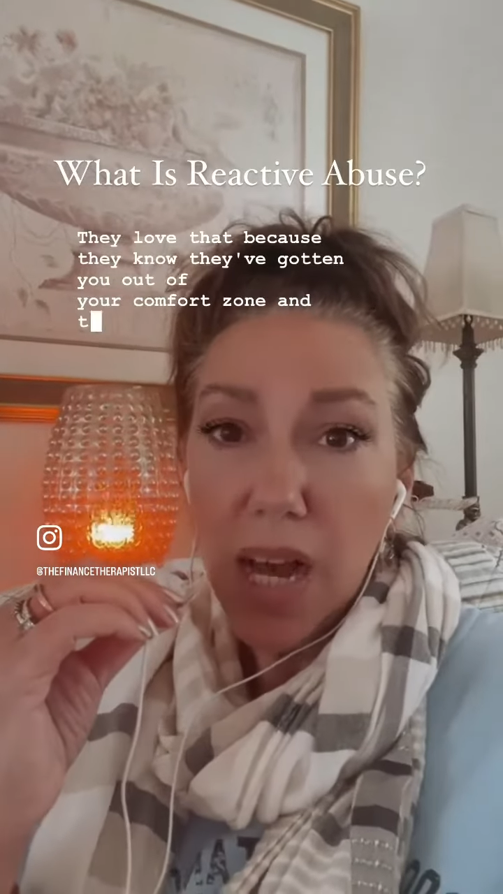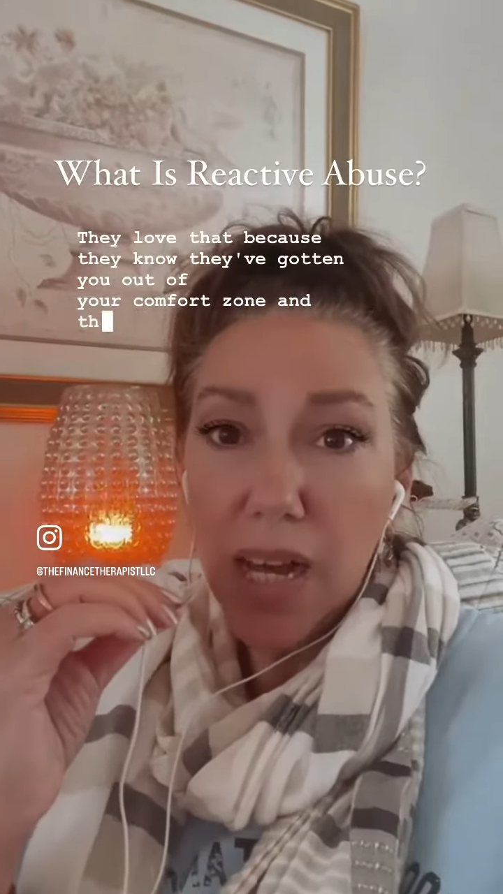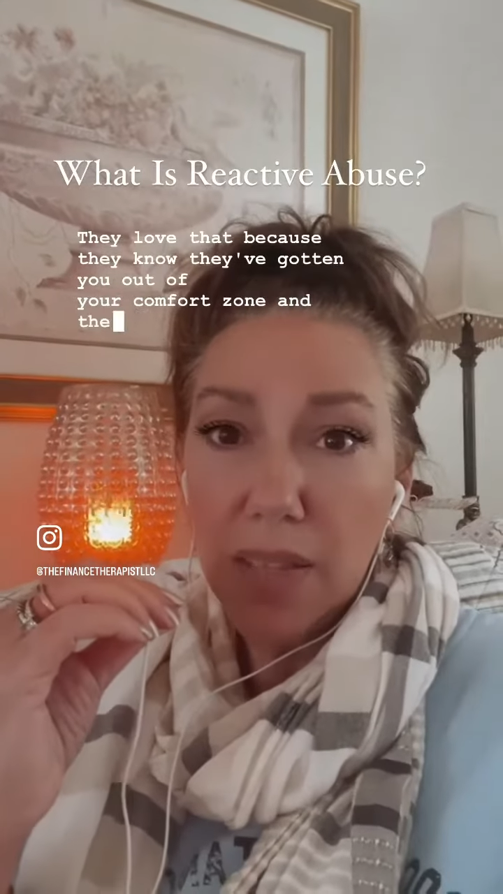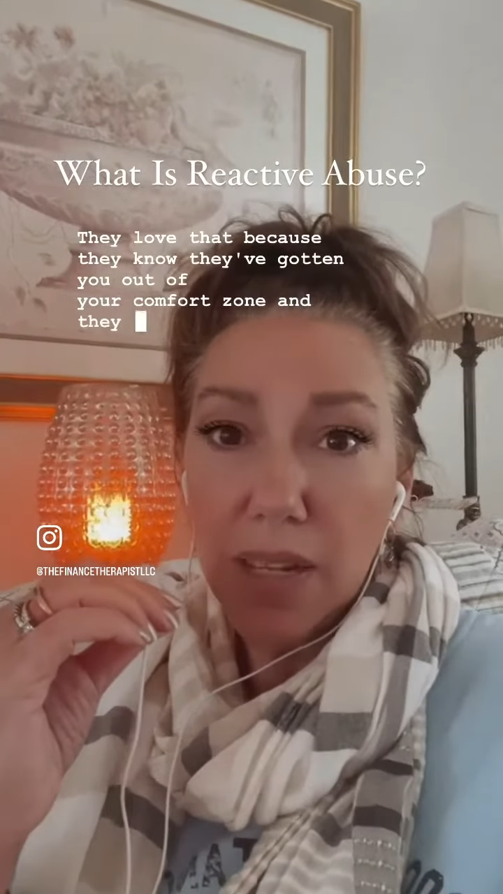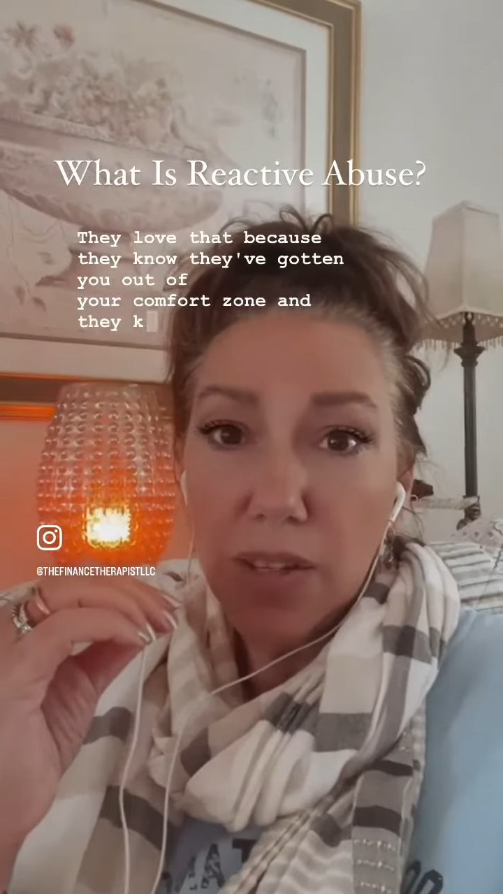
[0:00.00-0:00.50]

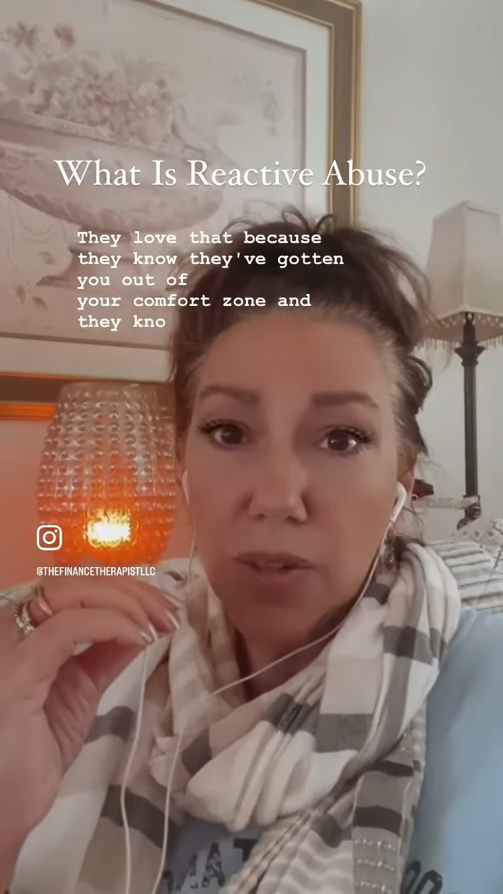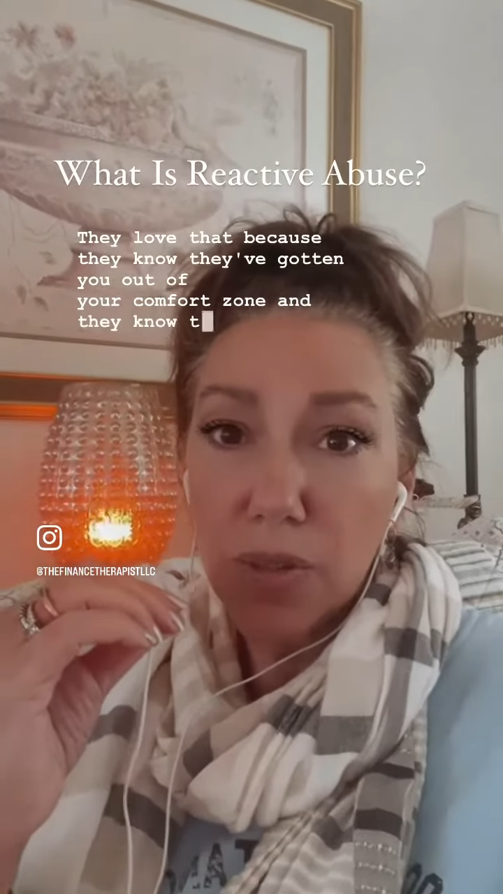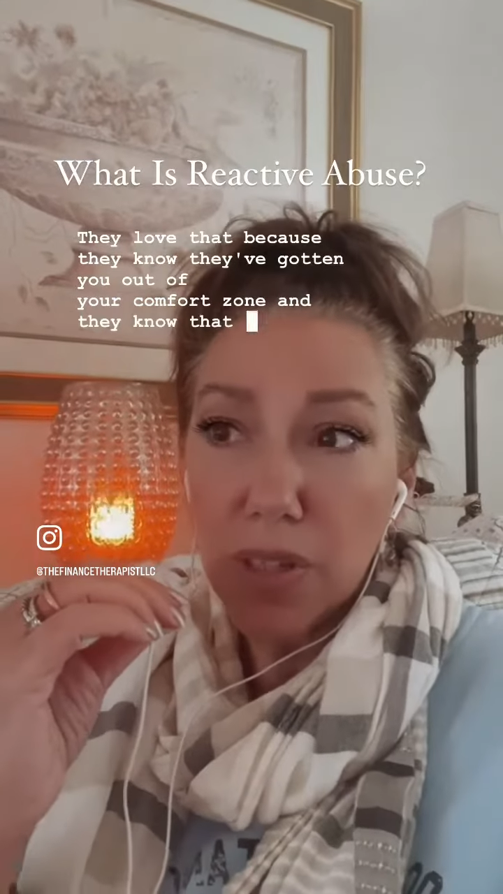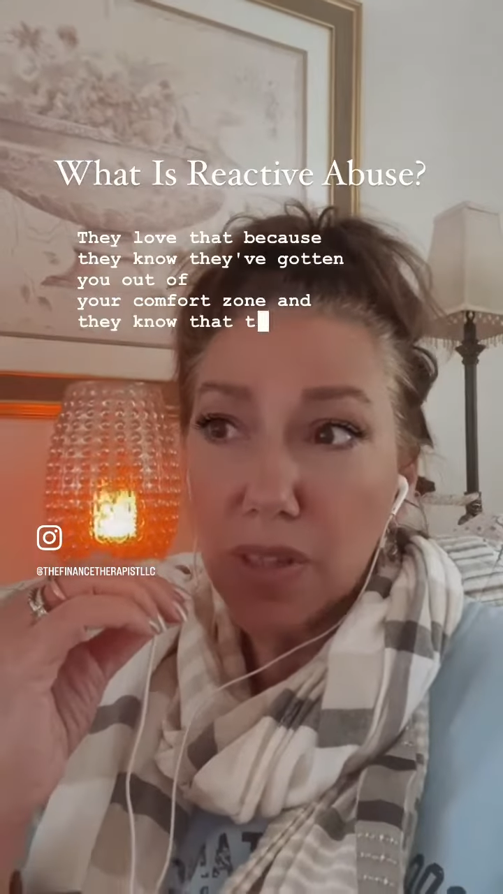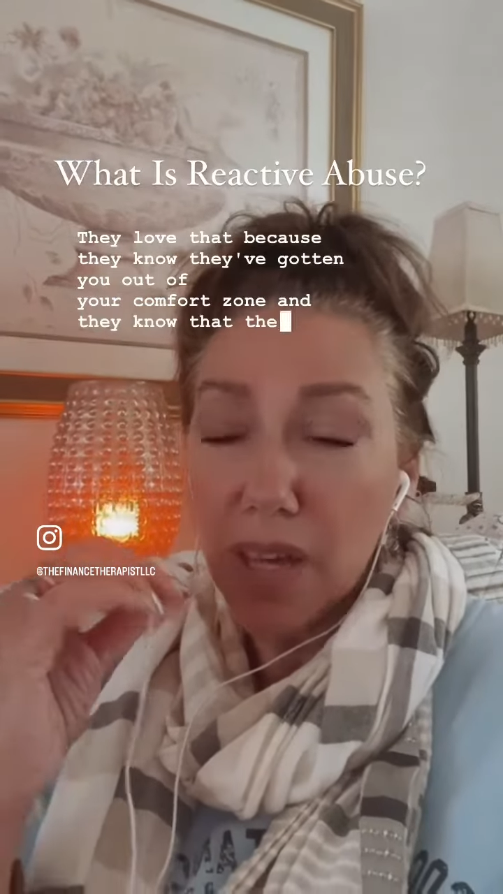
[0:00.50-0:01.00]
and they know
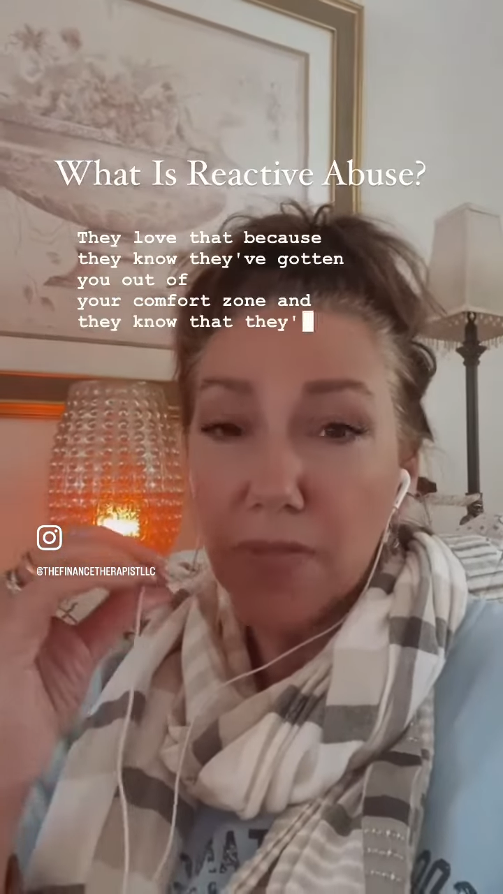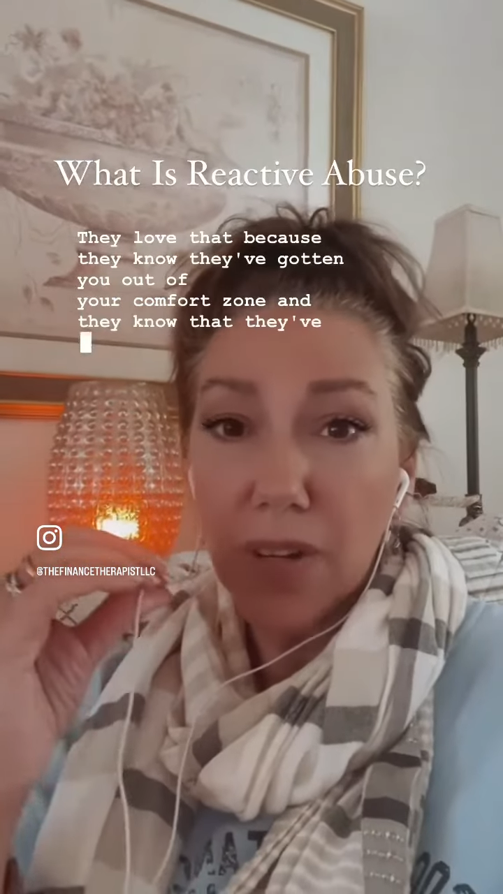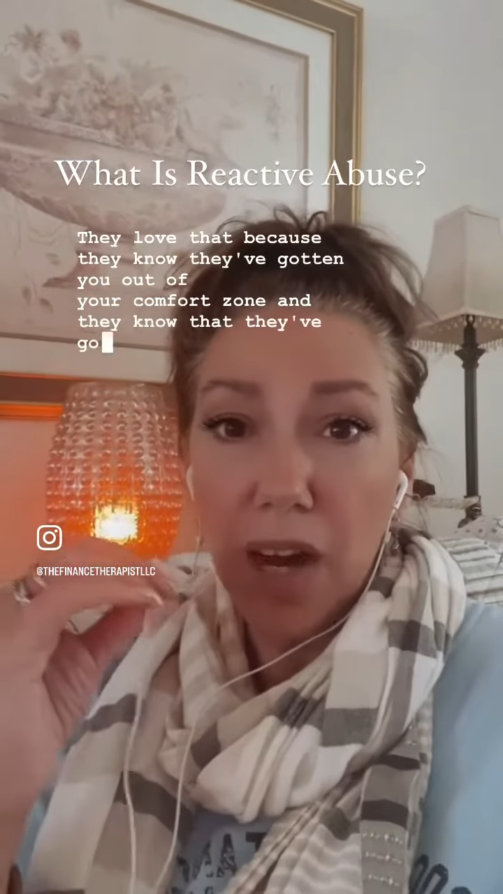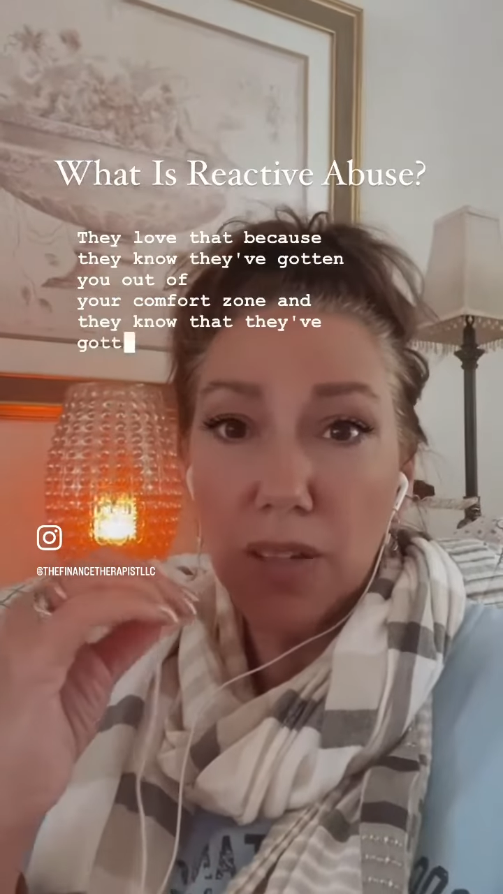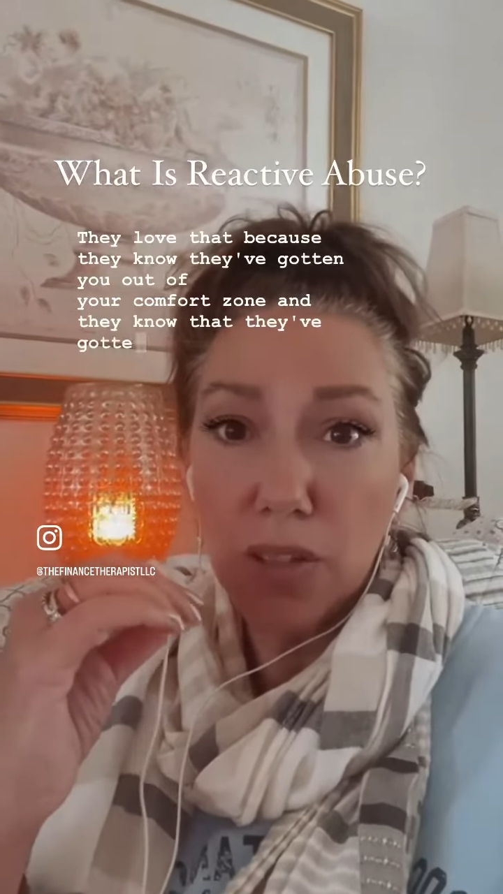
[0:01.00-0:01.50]
that they've gotten